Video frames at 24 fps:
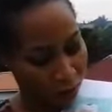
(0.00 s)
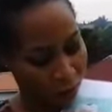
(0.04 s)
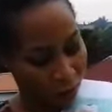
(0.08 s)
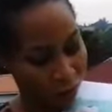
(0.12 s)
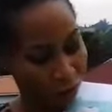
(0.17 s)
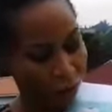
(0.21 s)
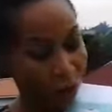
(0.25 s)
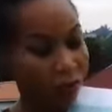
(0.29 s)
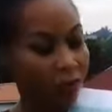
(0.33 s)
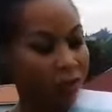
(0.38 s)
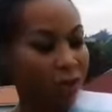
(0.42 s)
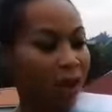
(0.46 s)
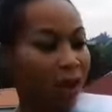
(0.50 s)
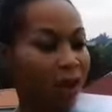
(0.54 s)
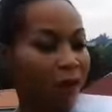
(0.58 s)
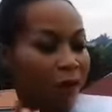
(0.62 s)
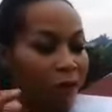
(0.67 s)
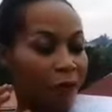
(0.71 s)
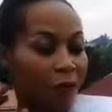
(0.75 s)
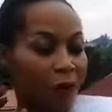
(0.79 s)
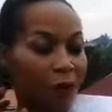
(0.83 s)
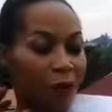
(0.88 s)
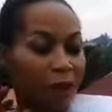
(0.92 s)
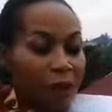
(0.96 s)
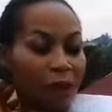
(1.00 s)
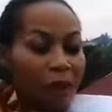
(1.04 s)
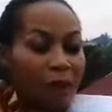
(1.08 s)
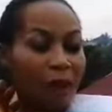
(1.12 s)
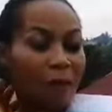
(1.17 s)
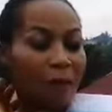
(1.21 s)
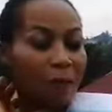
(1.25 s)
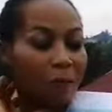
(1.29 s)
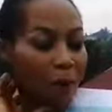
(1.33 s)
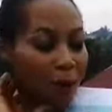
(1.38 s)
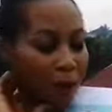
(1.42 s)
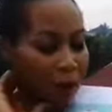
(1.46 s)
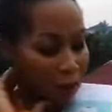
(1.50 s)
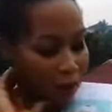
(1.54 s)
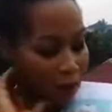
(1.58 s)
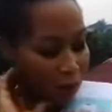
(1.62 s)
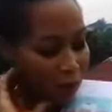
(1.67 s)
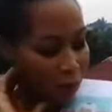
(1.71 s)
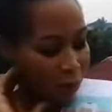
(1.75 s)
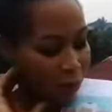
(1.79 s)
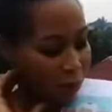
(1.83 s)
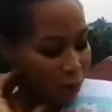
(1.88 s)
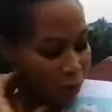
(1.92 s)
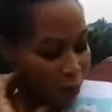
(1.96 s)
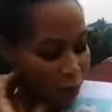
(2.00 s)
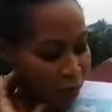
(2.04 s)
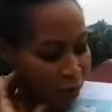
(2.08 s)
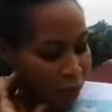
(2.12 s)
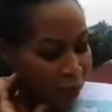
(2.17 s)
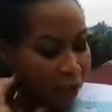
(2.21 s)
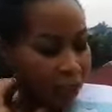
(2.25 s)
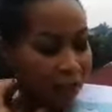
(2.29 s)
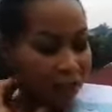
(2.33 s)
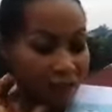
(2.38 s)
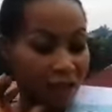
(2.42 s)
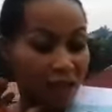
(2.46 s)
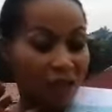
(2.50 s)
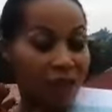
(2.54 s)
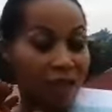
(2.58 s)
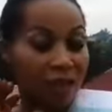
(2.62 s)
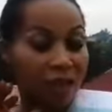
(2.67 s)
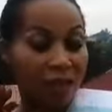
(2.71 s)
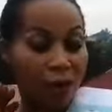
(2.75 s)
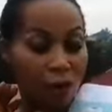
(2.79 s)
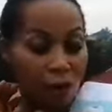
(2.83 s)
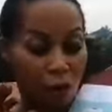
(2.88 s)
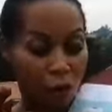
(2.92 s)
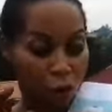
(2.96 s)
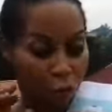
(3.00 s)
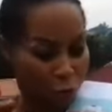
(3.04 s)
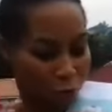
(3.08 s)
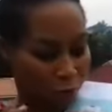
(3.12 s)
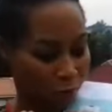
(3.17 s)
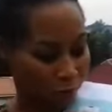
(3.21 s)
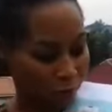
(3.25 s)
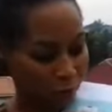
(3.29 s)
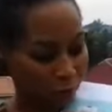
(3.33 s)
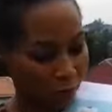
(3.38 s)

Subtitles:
so you start feeling the pain, the pressure inside the tooth.